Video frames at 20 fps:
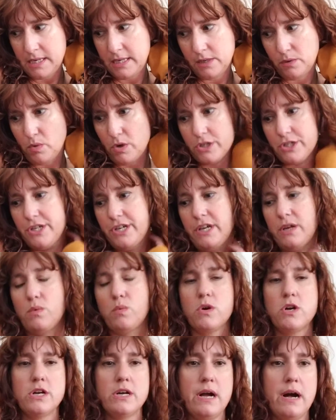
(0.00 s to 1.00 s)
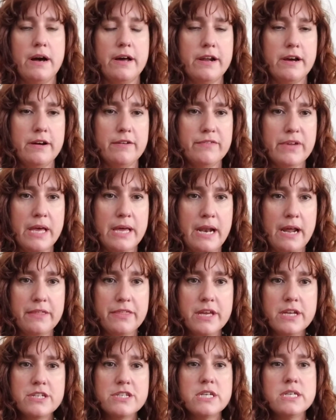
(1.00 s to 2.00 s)
where she can work out of. And I
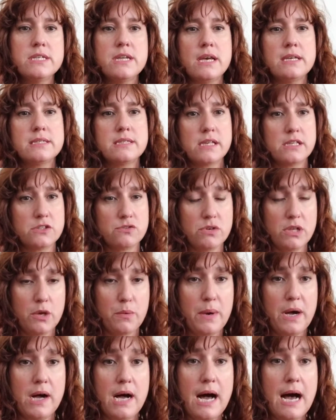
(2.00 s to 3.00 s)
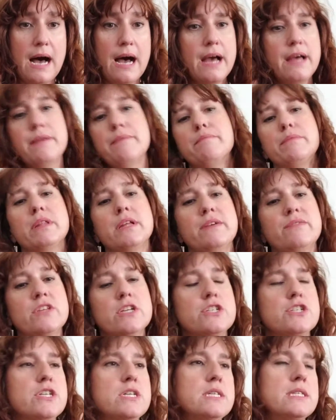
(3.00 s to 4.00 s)
think she does things really well. I believe
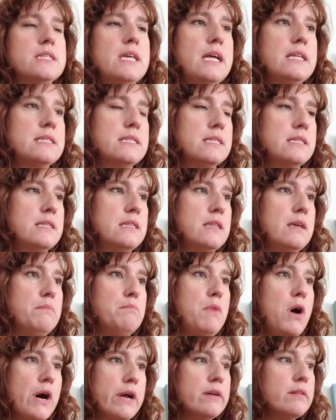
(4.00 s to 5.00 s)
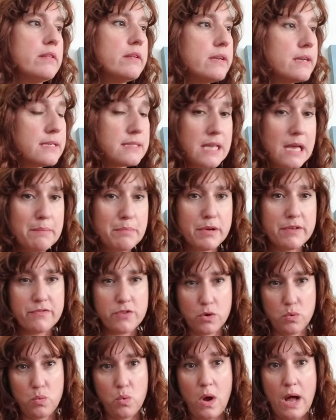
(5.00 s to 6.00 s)
that she sets the model and example
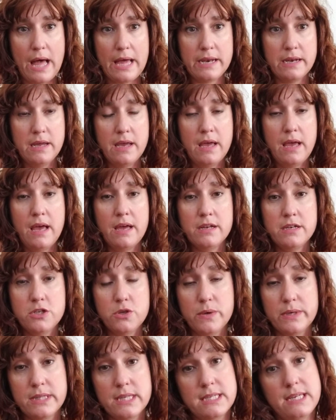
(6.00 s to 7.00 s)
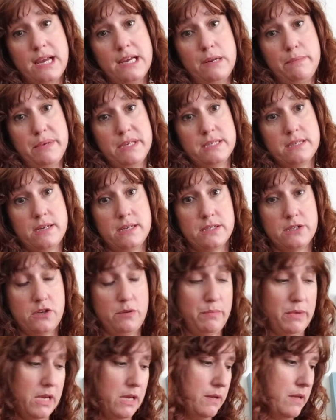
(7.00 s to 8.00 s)
for what doing this kind of business
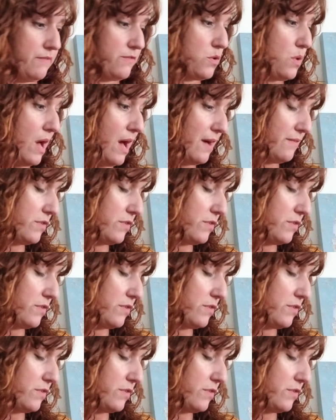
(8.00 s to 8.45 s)
could be. If you have